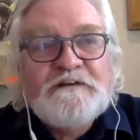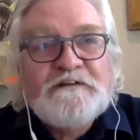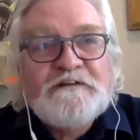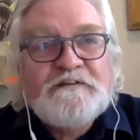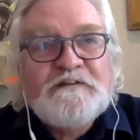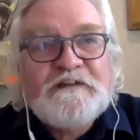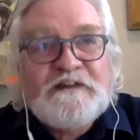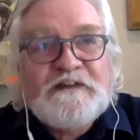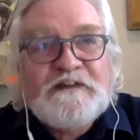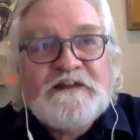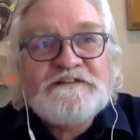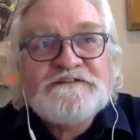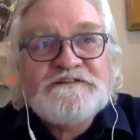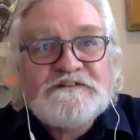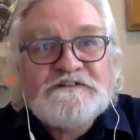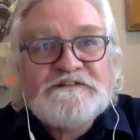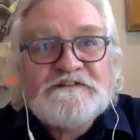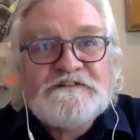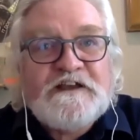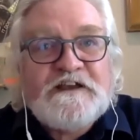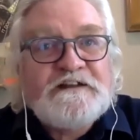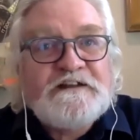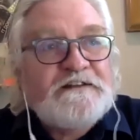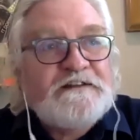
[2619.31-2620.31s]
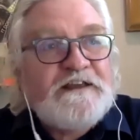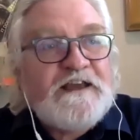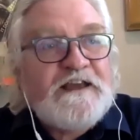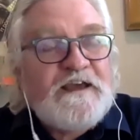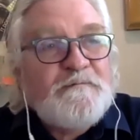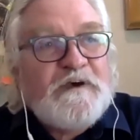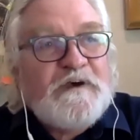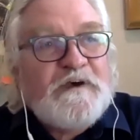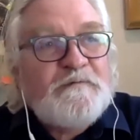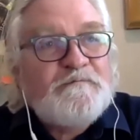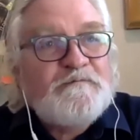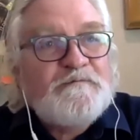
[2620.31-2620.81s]
And then as the sun
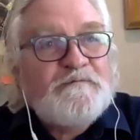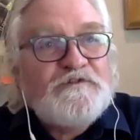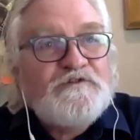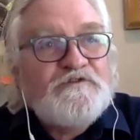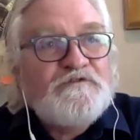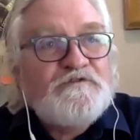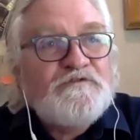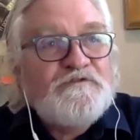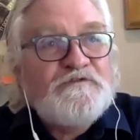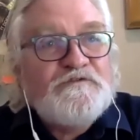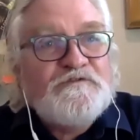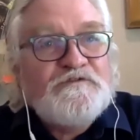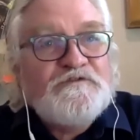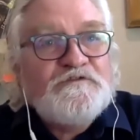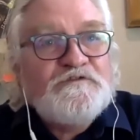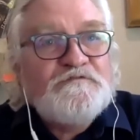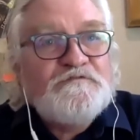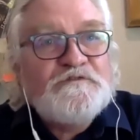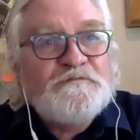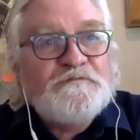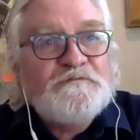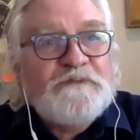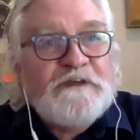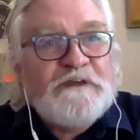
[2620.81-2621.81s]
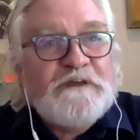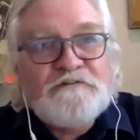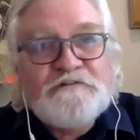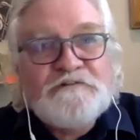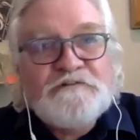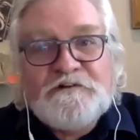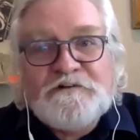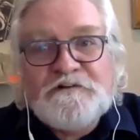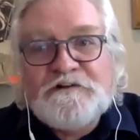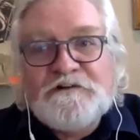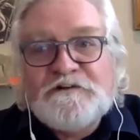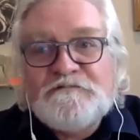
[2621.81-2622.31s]
came up, you, you would be able
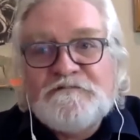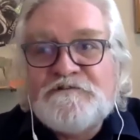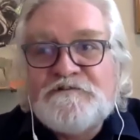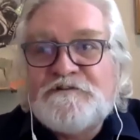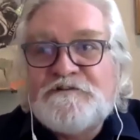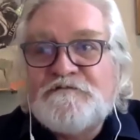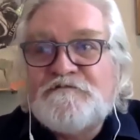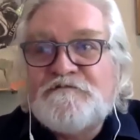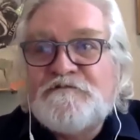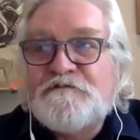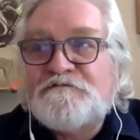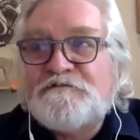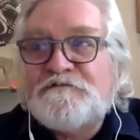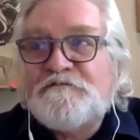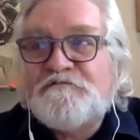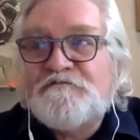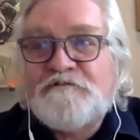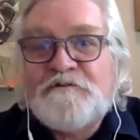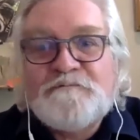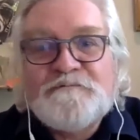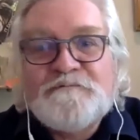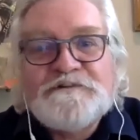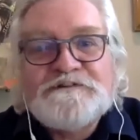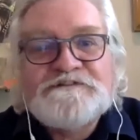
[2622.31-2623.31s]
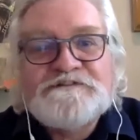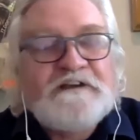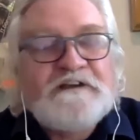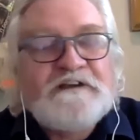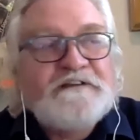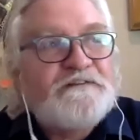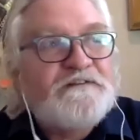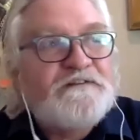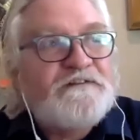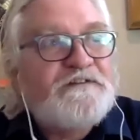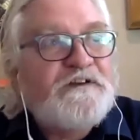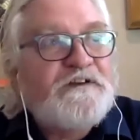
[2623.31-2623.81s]
to deliver the 50 from the sun.